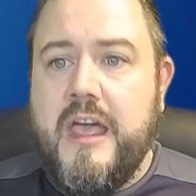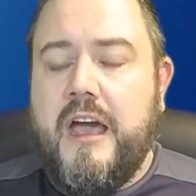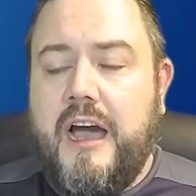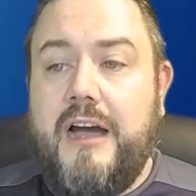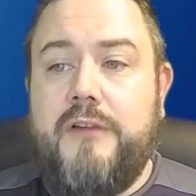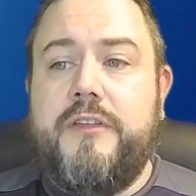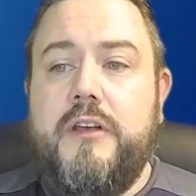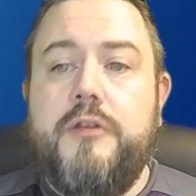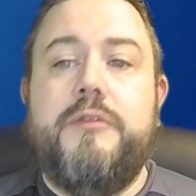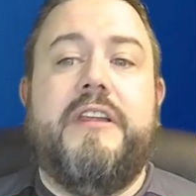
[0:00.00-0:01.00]
After
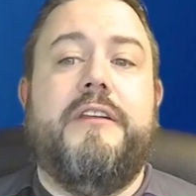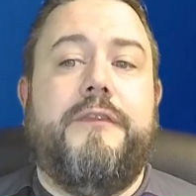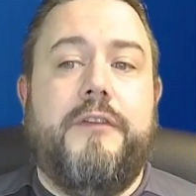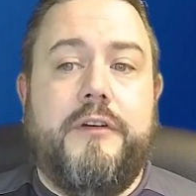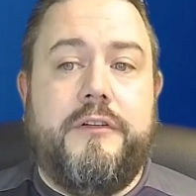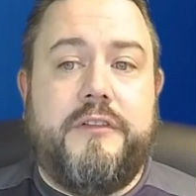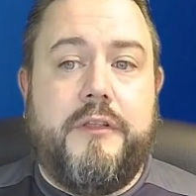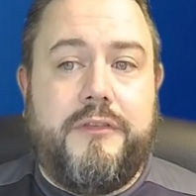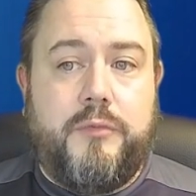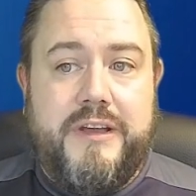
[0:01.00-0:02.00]
losing the first
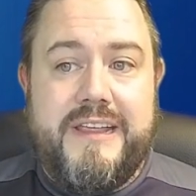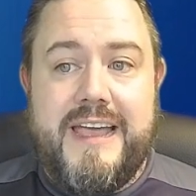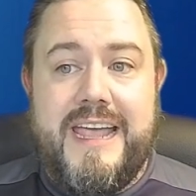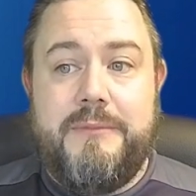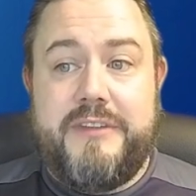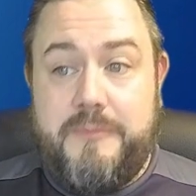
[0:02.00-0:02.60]
3 games,